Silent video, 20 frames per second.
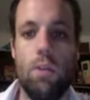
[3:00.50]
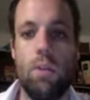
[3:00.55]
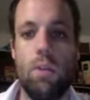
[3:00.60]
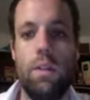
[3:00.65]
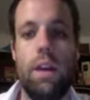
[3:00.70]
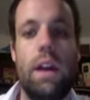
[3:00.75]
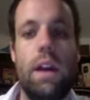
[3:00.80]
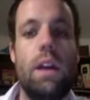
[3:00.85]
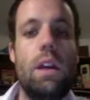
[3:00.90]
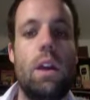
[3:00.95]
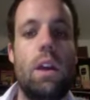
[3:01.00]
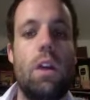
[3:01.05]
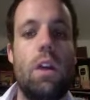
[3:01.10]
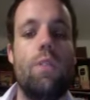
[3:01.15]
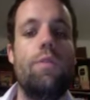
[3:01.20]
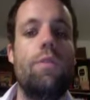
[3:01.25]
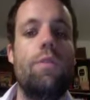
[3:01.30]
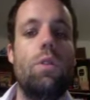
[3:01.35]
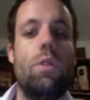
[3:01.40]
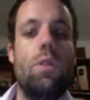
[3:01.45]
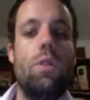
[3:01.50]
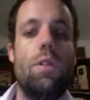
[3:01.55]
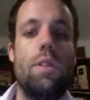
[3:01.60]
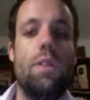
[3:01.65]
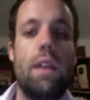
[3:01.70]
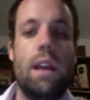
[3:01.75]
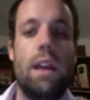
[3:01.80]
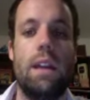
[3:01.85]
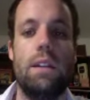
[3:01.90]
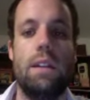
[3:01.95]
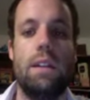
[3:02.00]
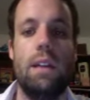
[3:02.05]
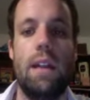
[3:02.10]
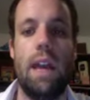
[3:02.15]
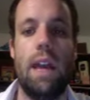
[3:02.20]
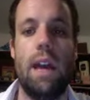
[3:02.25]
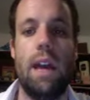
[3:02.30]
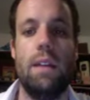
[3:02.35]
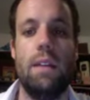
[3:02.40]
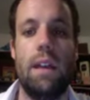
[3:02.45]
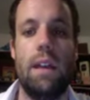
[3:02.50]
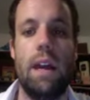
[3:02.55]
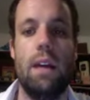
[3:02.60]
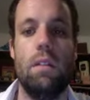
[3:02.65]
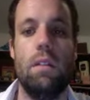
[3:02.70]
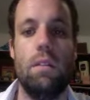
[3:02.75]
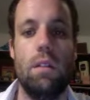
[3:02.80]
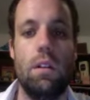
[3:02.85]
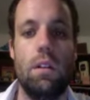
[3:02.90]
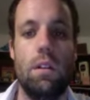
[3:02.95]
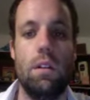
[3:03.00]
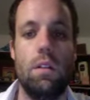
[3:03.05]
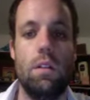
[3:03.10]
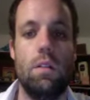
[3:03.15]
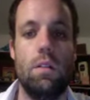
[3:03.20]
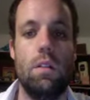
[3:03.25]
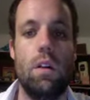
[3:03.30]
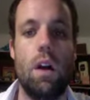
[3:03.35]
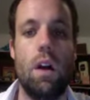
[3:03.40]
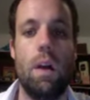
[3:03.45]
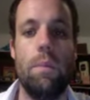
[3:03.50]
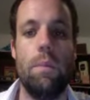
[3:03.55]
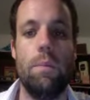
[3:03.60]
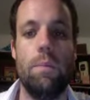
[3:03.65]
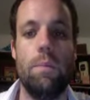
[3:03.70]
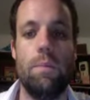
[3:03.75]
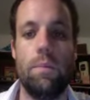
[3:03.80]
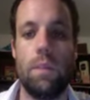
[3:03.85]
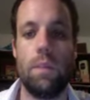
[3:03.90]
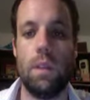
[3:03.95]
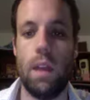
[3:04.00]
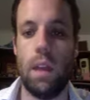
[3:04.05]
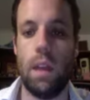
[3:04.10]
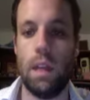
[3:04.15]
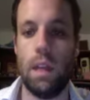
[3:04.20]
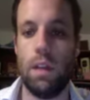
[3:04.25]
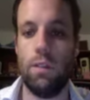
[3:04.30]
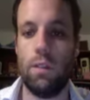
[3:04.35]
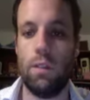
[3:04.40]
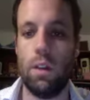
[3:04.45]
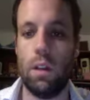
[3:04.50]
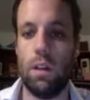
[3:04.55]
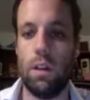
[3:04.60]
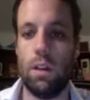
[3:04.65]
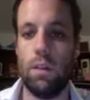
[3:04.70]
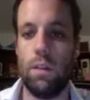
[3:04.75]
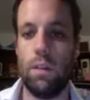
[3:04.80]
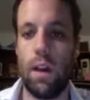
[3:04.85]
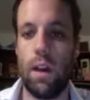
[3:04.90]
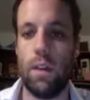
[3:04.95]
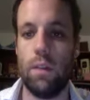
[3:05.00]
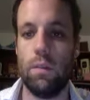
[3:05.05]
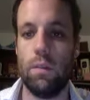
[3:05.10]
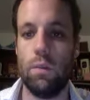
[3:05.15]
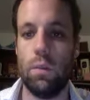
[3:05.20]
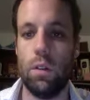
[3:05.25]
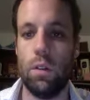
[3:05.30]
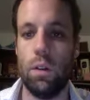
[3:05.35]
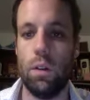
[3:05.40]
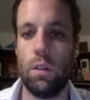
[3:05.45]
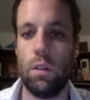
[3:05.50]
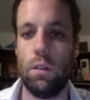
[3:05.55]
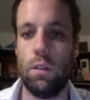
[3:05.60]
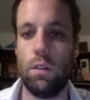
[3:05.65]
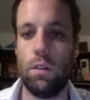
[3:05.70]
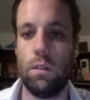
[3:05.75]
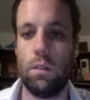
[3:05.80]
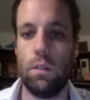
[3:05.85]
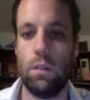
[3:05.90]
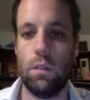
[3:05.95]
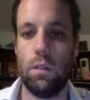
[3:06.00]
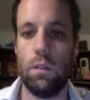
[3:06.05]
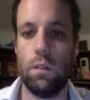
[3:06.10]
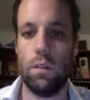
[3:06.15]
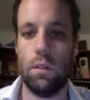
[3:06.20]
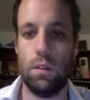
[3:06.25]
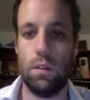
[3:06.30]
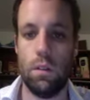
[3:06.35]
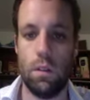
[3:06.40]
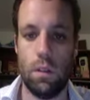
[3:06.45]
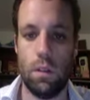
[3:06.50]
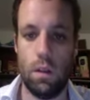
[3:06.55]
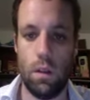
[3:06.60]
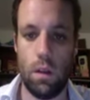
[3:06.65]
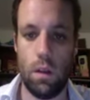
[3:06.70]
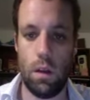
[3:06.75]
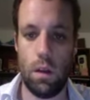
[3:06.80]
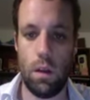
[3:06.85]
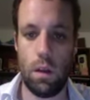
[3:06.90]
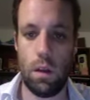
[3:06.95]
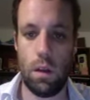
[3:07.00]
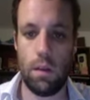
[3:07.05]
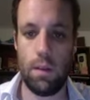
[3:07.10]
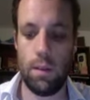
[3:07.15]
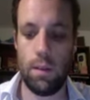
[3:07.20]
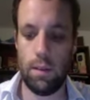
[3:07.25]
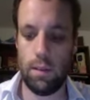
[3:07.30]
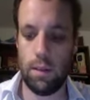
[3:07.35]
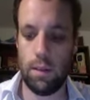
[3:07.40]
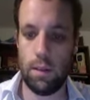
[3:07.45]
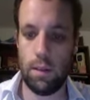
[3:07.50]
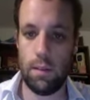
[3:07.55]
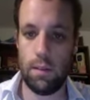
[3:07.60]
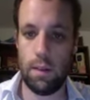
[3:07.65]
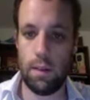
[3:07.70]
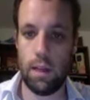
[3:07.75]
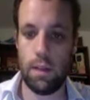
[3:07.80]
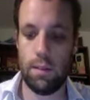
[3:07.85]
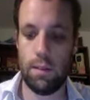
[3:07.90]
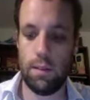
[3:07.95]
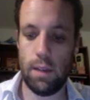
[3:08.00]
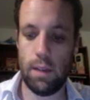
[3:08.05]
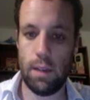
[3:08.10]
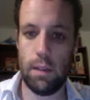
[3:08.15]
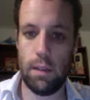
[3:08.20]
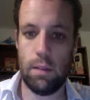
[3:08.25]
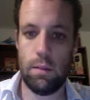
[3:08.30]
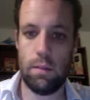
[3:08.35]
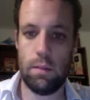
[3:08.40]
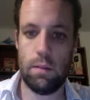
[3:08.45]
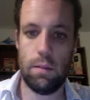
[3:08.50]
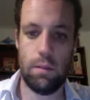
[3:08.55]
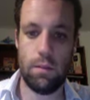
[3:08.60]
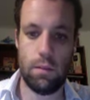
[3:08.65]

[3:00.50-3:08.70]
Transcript: there go forth and actually count down the time. Now, to give you an idea of how this works, I'm going to set this at 10 seconds.